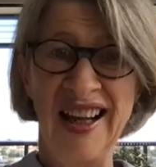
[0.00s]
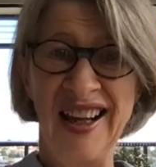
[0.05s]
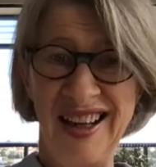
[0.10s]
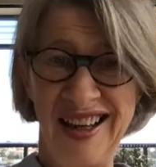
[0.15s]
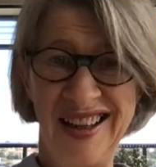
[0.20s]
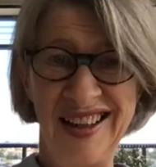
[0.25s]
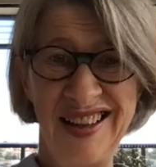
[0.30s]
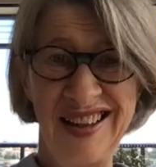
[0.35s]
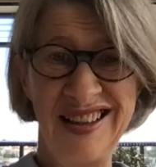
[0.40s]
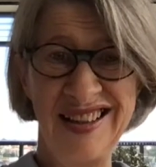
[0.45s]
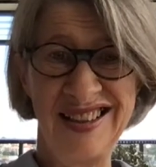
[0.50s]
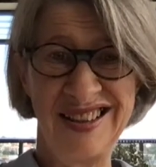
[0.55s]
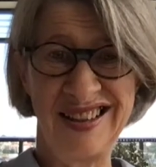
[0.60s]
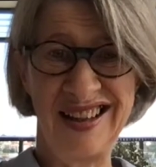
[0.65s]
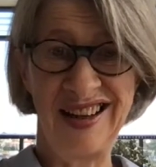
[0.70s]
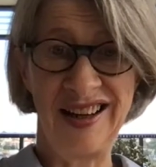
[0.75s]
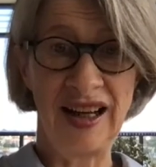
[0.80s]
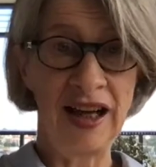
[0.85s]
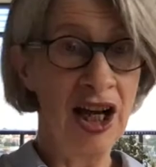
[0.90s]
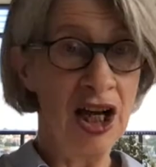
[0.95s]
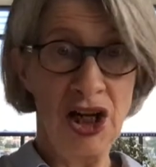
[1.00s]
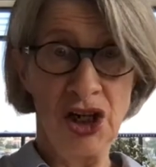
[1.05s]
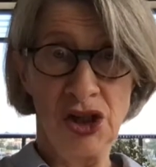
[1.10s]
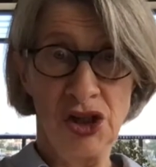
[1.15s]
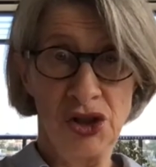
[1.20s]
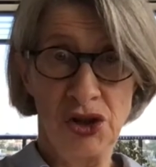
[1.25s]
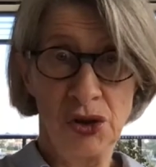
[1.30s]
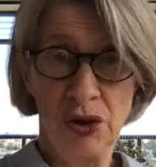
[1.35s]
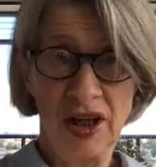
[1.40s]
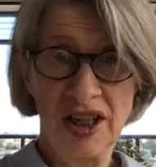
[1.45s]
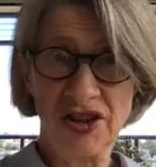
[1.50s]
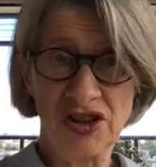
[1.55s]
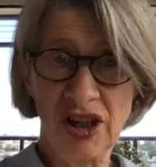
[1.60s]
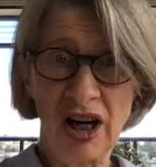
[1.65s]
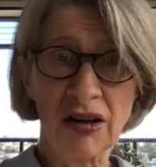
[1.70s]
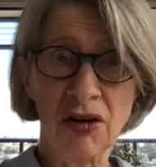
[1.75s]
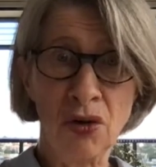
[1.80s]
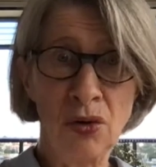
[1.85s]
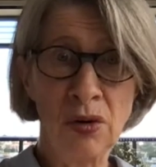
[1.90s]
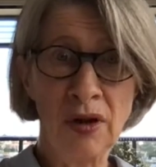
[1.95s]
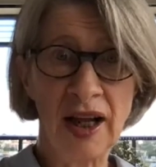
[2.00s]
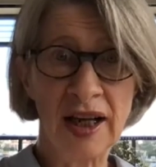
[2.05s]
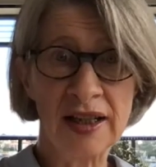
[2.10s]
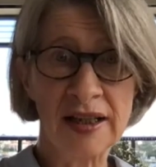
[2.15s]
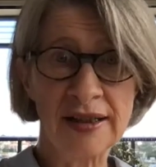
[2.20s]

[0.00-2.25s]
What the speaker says: Here he's saying, should I chuck all that